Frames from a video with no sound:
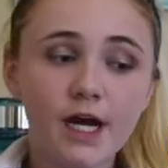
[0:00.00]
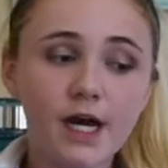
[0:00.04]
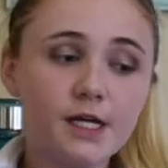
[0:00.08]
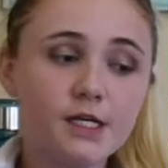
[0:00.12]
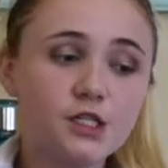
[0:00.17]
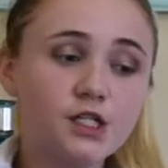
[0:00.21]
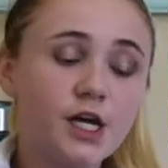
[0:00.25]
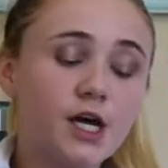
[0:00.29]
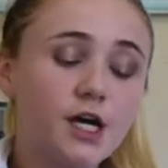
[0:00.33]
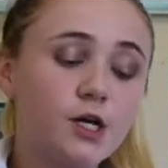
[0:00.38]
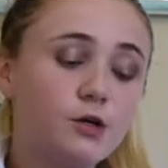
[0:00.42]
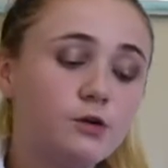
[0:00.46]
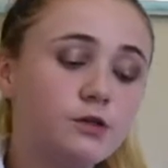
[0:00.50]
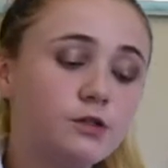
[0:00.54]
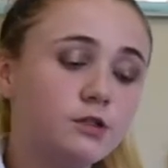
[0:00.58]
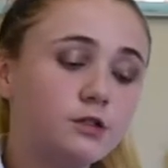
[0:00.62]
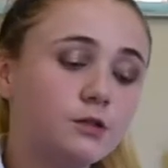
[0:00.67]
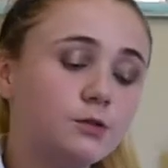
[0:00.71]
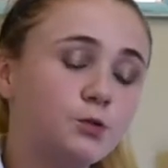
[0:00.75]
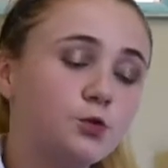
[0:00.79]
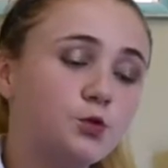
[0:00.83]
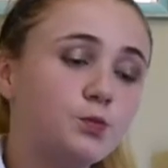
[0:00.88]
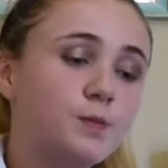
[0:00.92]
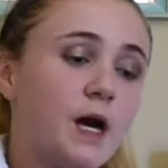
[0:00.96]
eyeshadow, it's
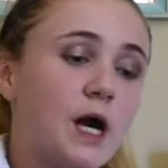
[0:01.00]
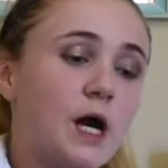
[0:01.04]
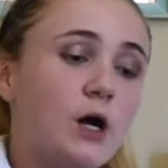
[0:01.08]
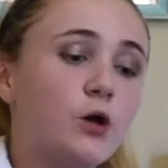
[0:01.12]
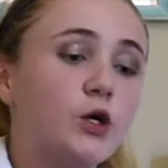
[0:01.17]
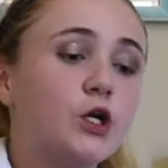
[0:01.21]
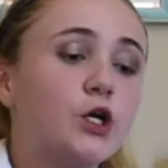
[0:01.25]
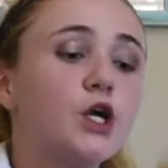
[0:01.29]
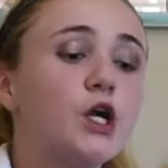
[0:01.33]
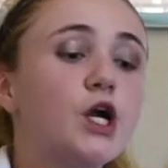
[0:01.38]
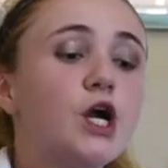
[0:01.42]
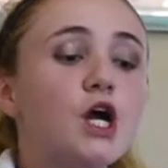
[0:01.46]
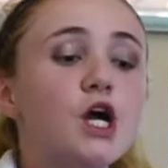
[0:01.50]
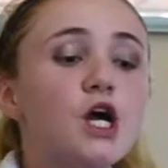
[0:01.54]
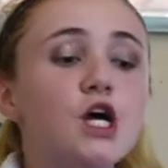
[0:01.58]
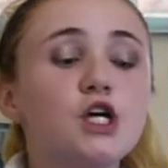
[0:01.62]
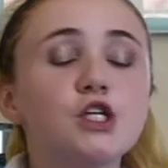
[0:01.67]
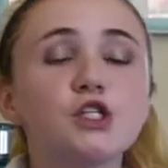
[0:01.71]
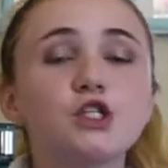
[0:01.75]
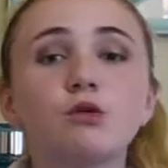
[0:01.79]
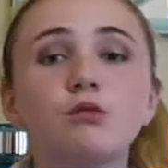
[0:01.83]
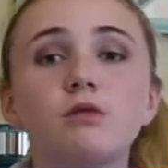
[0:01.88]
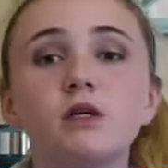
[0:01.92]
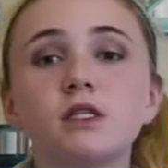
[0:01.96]
a loose powder,
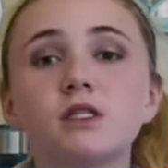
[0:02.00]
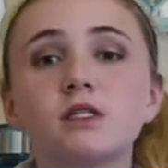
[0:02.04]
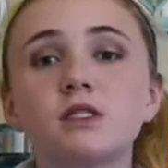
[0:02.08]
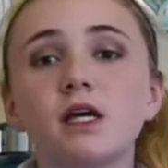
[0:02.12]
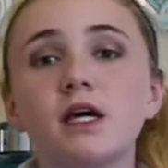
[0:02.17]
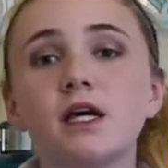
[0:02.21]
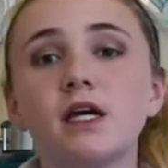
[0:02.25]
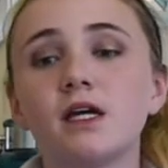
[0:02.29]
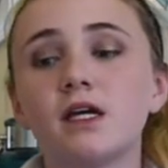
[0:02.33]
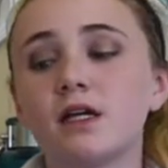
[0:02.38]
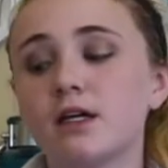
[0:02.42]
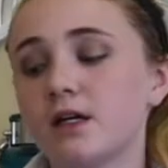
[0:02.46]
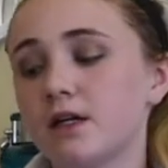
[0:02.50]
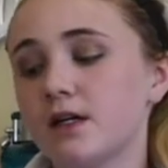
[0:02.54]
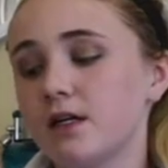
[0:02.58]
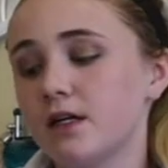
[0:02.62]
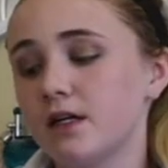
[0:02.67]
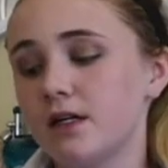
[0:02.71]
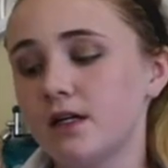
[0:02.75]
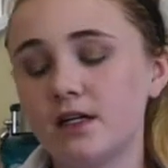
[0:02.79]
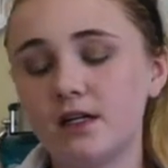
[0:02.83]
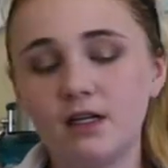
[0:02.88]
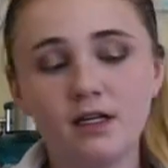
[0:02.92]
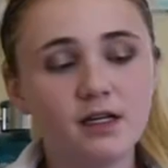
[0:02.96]
so it's like,
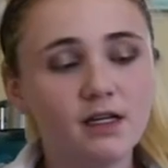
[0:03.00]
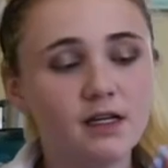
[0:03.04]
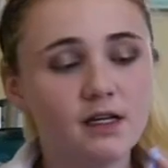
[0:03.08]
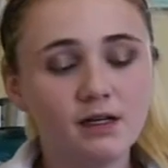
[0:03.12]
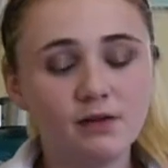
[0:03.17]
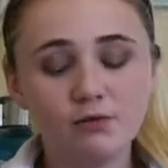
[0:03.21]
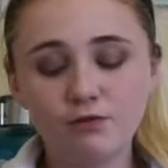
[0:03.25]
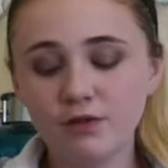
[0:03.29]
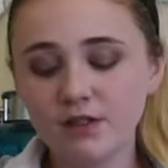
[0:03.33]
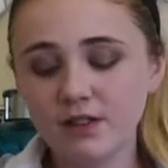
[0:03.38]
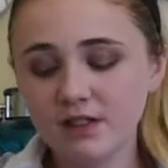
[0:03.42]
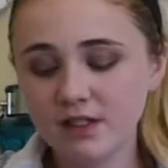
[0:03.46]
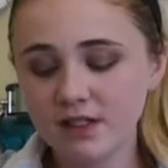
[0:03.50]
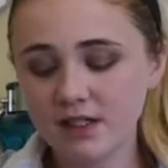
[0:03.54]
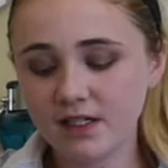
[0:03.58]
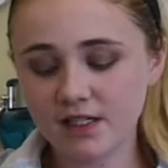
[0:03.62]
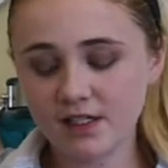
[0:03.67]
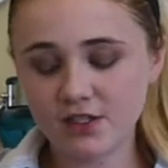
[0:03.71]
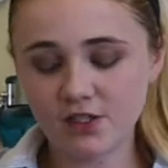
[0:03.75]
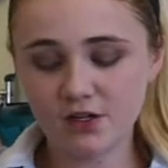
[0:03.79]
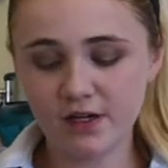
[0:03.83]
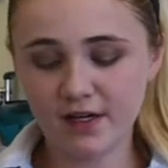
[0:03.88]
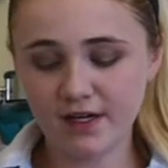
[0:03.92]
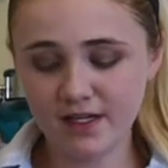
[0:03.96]
it really
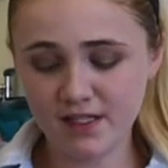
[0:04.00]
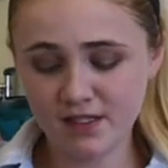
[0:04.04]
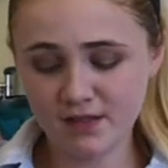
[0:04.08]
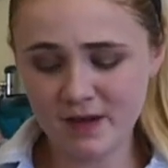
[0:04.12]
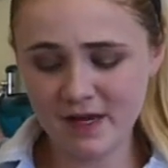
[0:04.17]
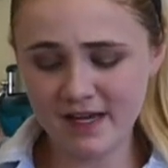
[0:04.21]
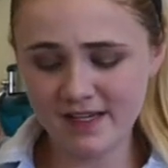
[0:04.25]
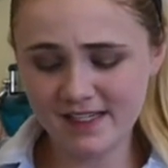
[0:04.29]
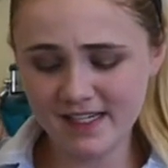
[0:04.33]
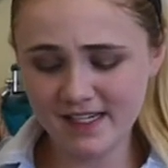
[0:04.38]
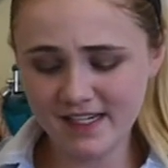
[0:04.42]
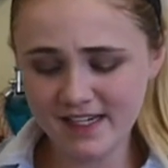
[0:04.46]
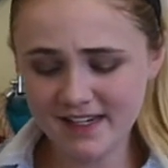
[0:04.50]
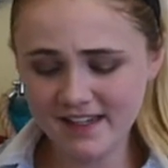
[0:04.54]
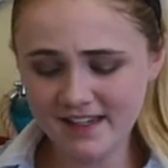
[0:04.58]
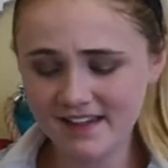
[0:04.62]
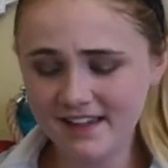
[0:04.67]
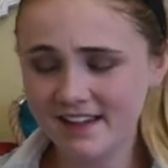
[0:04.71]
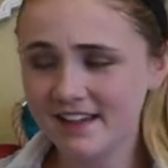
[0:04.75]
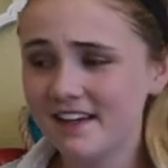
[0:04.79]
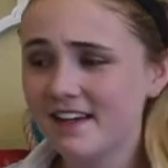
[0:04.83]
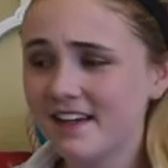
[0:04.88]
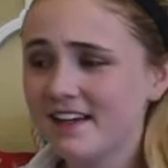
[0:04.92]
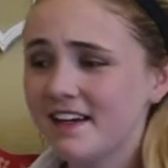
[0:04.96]
gets your hands
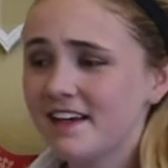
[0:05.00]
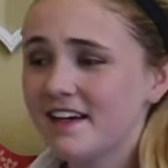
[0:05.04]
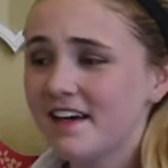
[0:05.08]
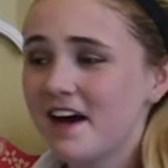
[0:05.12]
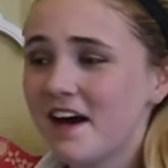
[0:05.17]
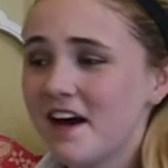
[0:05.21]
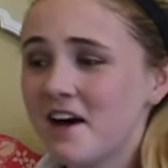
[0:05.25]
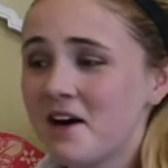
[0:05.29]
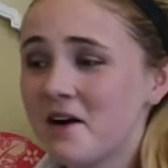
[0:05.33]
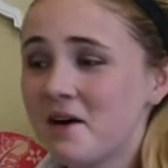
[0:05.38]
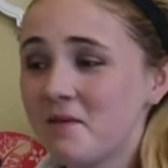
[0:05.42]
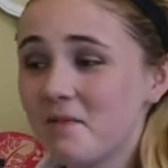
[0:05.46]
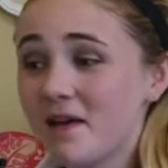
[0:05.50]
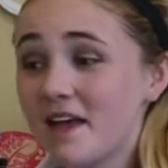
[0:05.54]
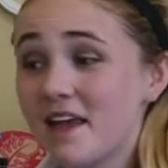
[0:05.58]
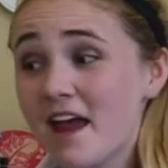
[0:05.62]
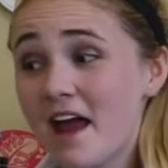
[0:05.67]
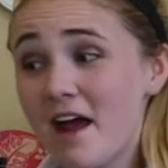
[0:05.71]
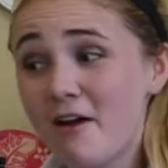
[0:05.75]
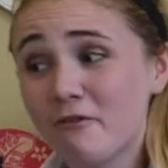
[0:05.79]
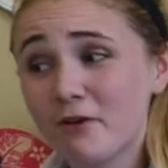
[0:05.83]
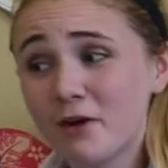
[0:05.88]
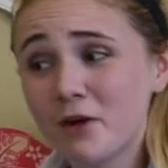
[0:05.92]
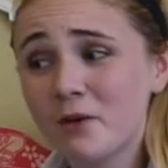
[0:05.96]
messy. And
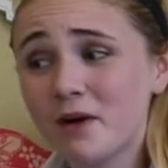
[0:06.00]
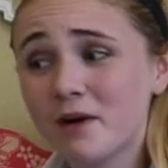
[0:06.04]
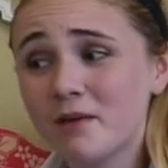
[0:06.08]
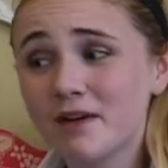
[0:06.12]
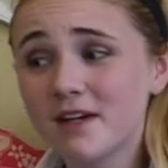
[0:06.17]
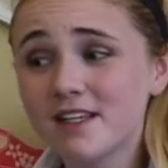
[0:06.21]
everywhere